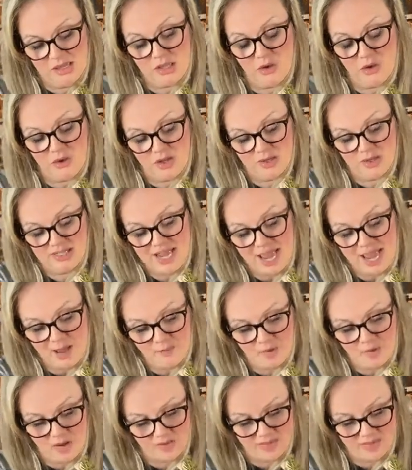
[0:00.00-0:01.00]
you can
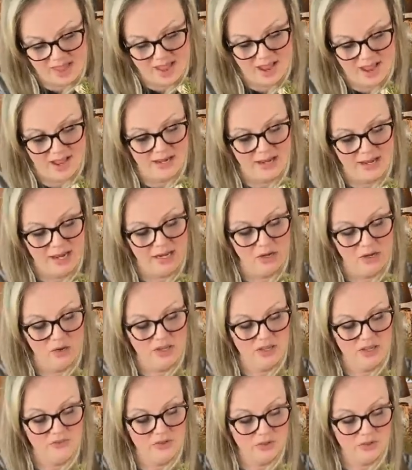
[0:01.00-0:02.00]
tap on that and it'll
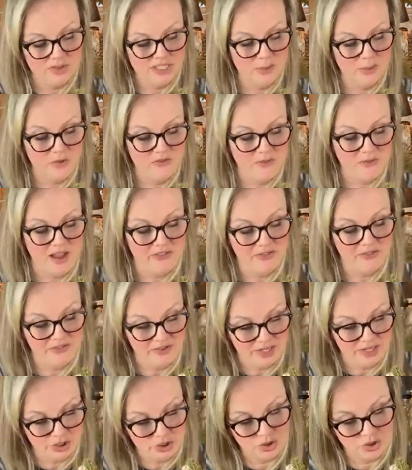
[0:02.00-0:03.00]
give you some of my
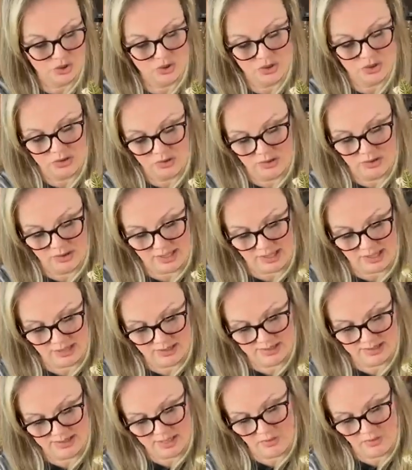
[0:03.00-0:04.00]
featured
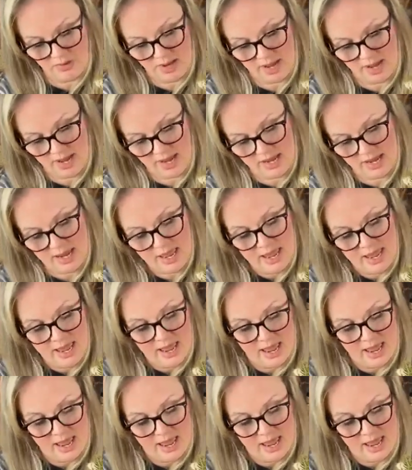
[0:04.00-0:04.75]
links, okay?